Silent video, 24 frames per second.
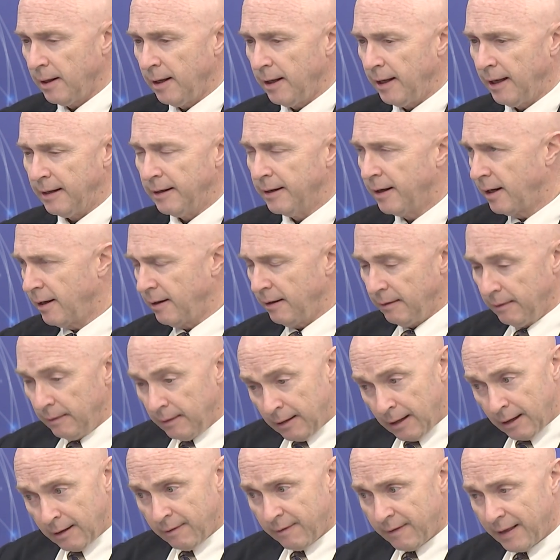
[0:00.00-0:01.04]
And
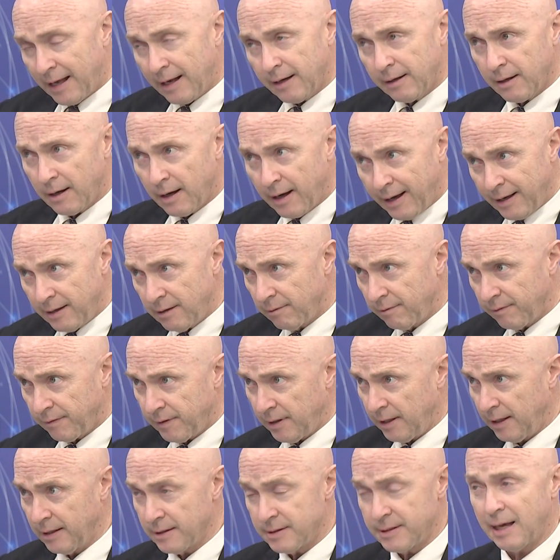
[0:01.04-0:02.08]
none of that kind of
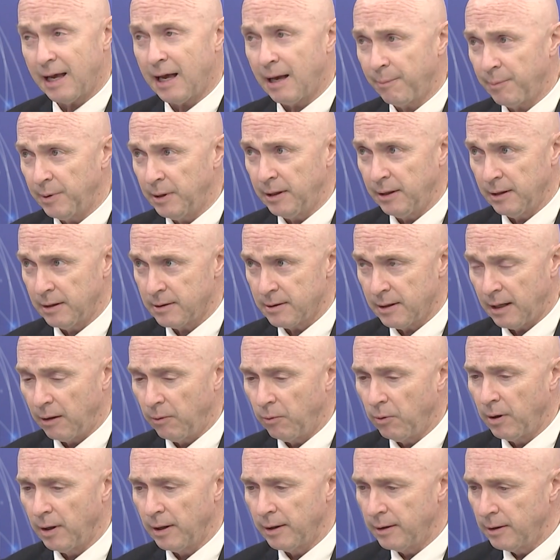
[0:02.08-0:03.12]
thing is happening in
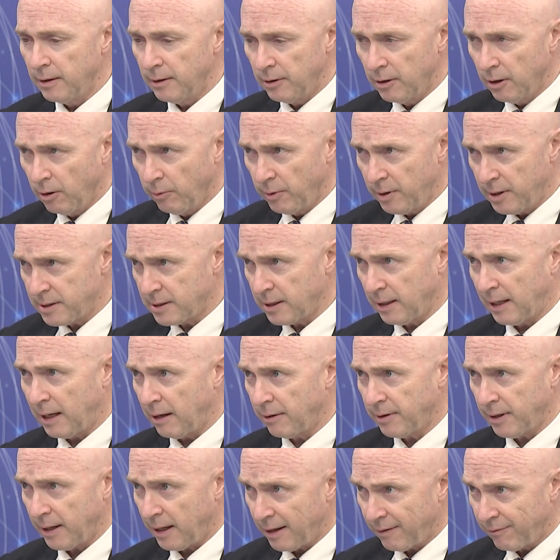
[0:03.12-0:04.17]
Taiwan. No one is allowed
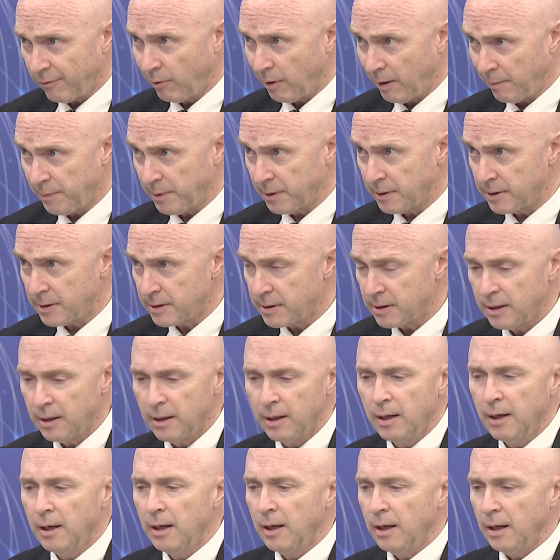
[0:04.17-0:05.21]
to have weapons.
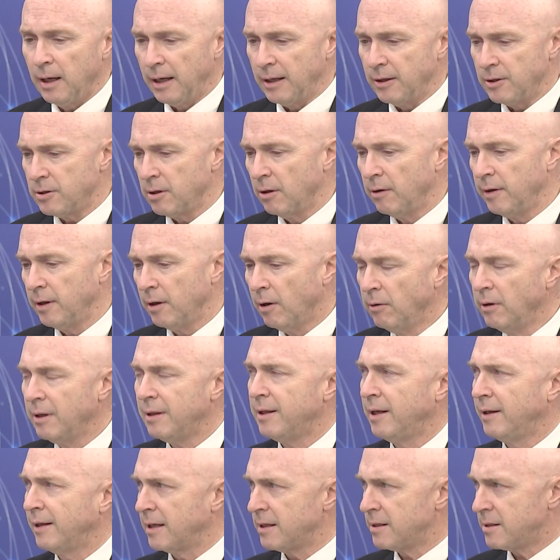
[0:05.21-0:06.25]
And so the only
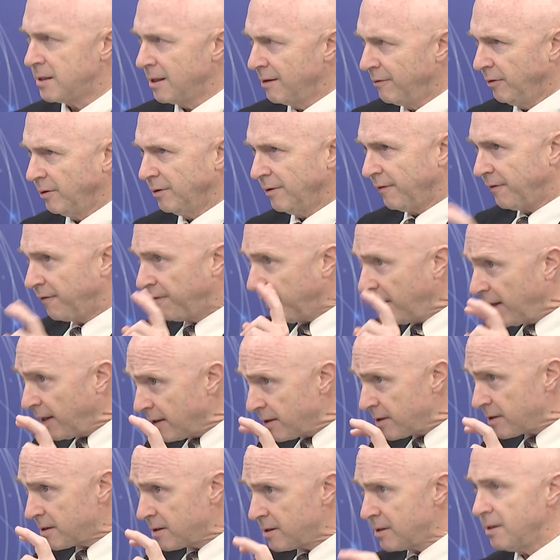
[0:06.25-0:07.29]
thing that's civil
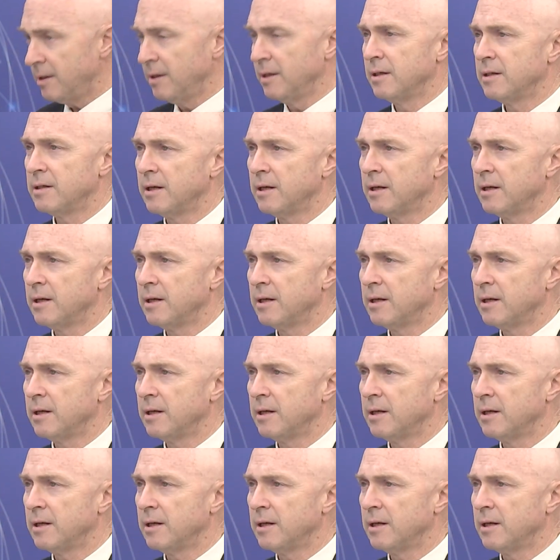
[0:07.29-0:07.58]
defense in